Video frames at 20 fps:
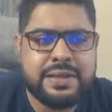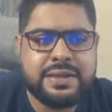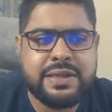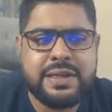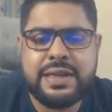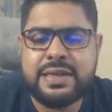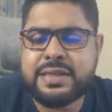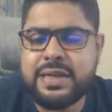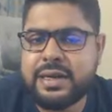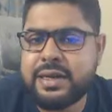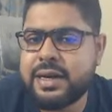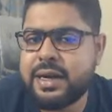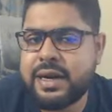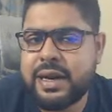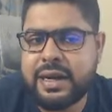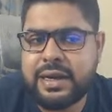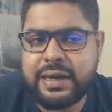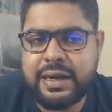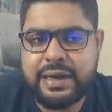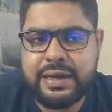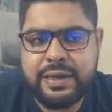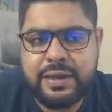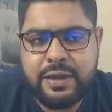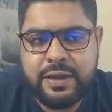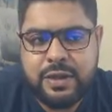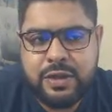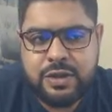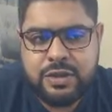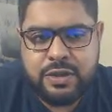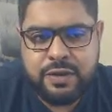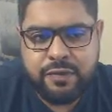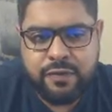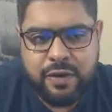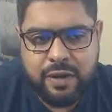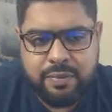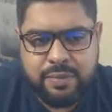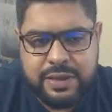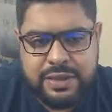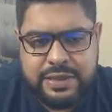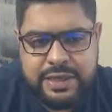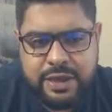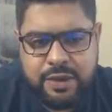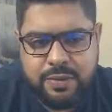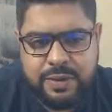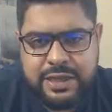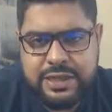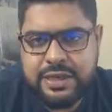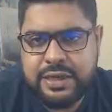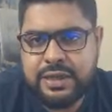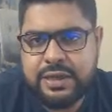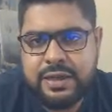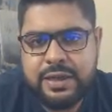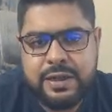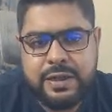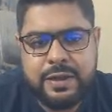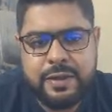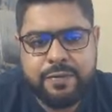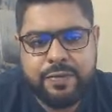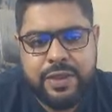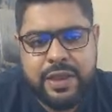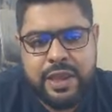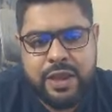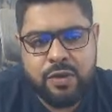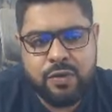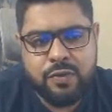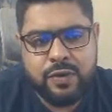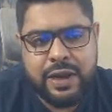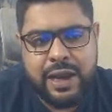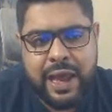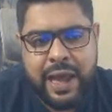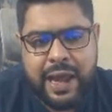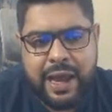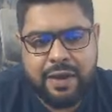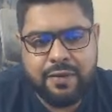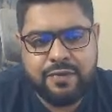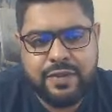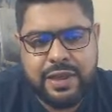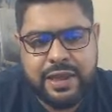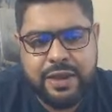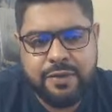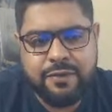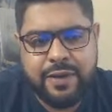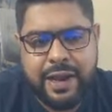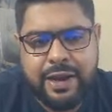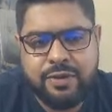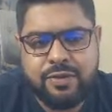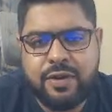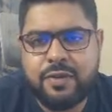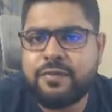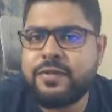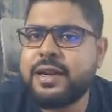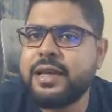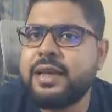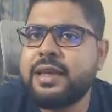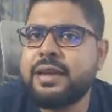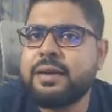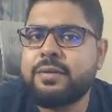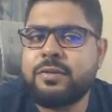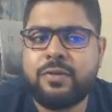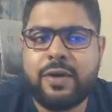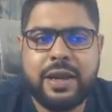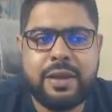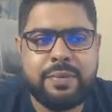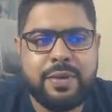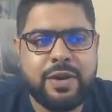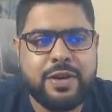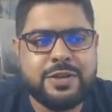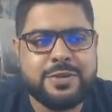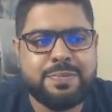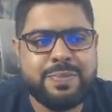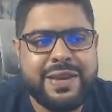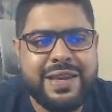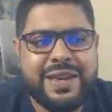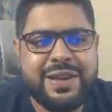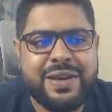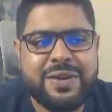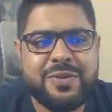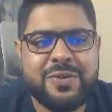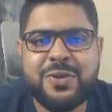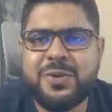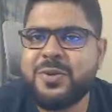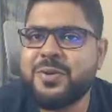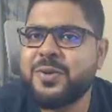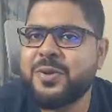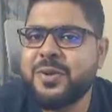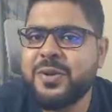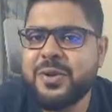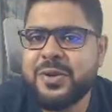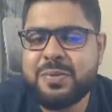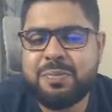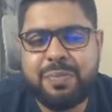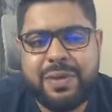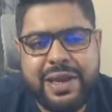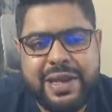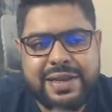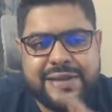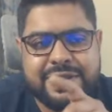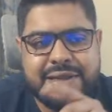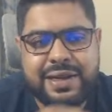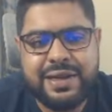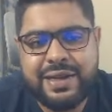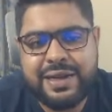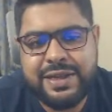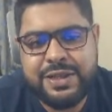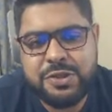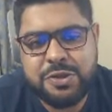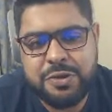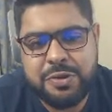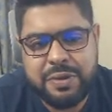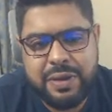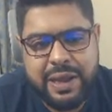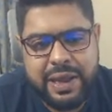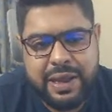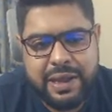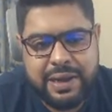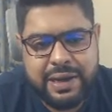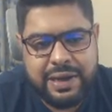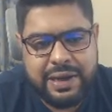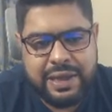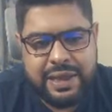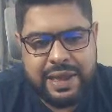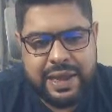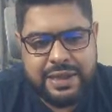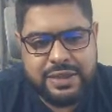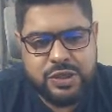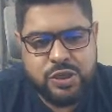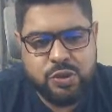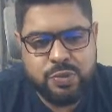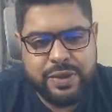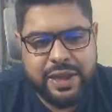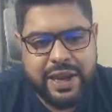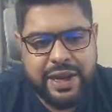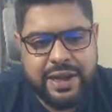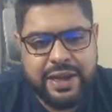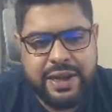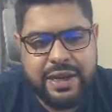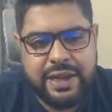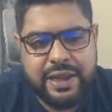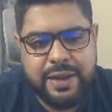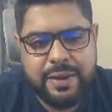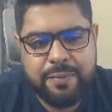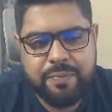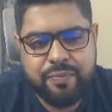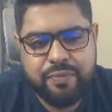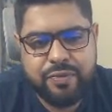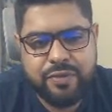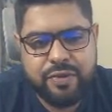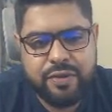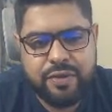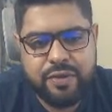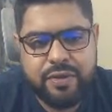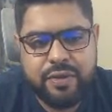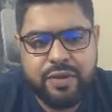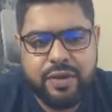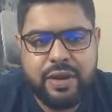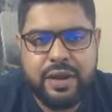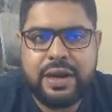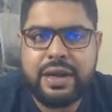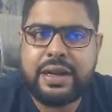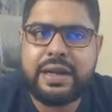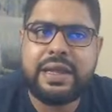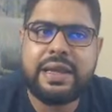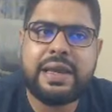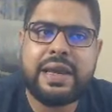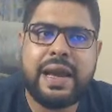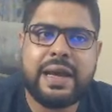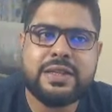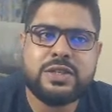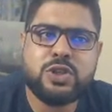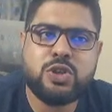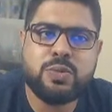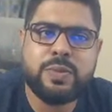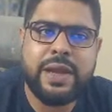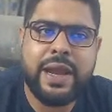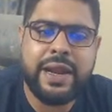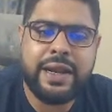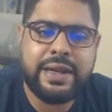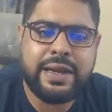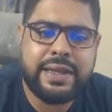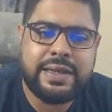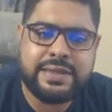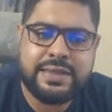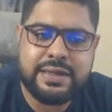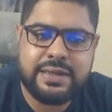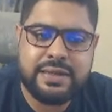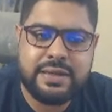D is 110. So from this equation, you will have the value of D. Why? Because B, B is 30, so D has to be 80. D has to be 80, sir.